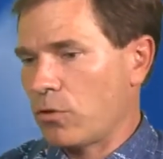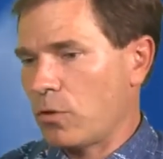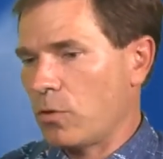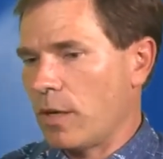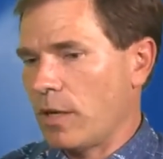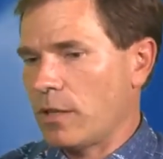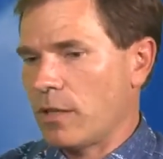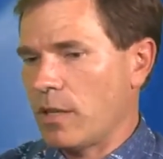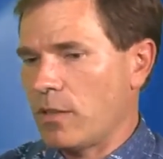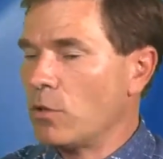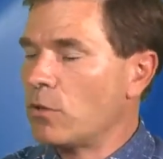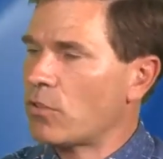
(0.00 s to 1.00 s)
So
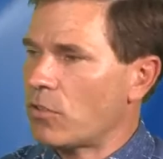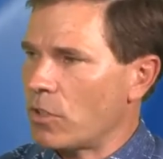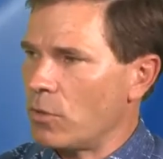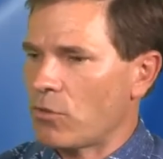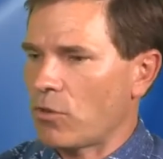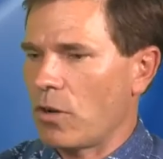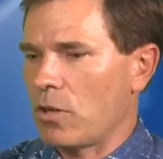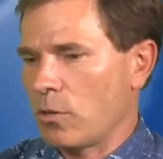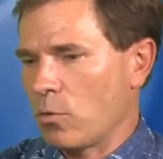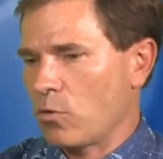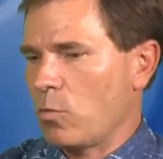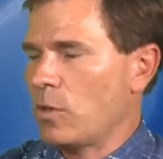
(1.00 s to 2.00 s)
in the units that you saw,
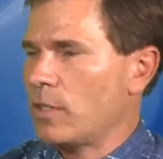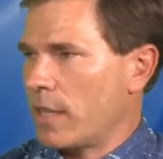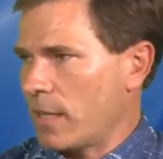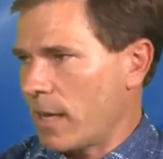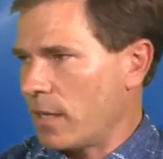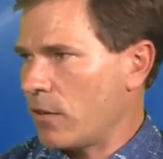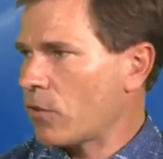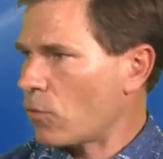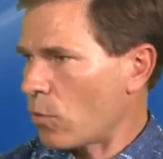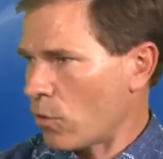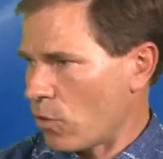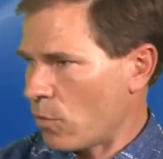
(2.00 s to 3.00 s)
there was one dedicated to
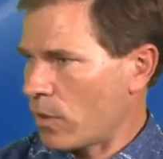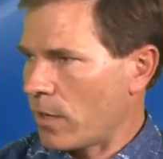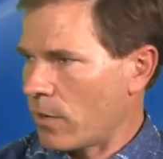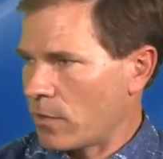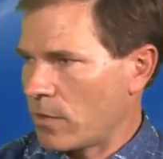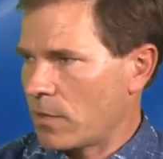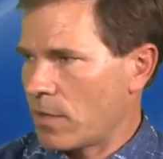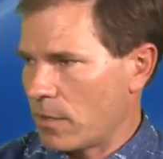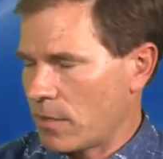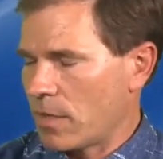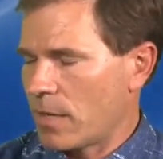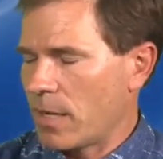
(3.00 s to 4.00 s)
storage, one
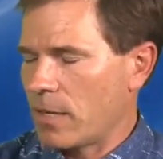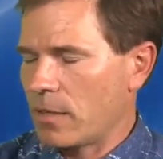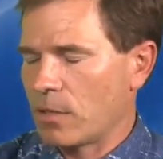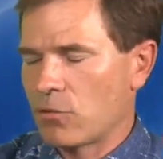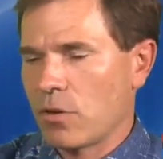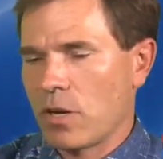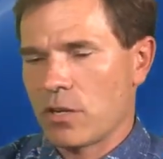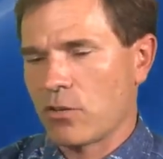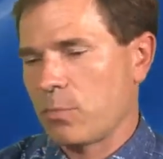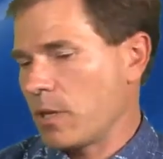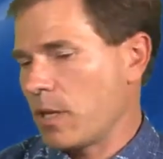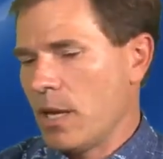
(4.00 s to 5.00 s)
dedicated to
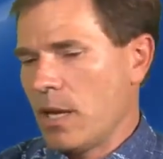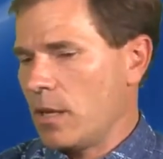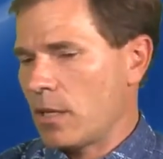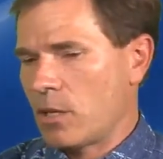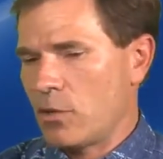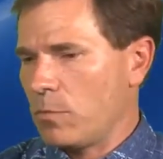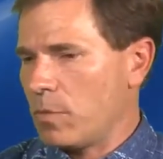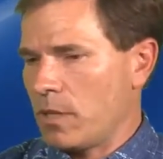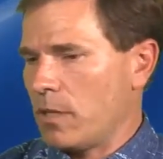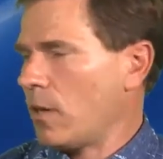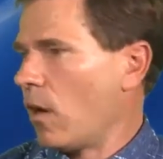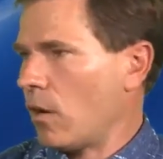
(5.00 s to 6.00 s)
electronics, but it could
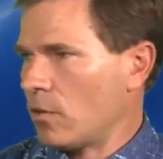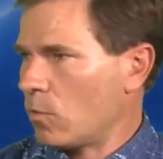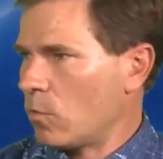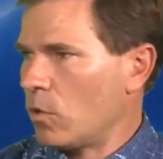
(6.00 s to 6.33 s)
be all in